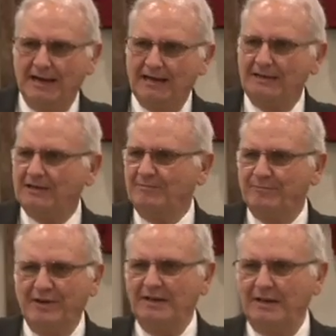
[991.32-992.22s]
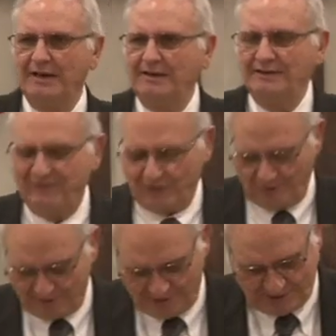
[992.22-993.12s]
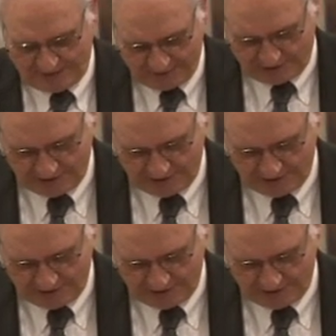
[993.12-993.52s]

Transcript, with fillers: And they're completely uninformed, don't have a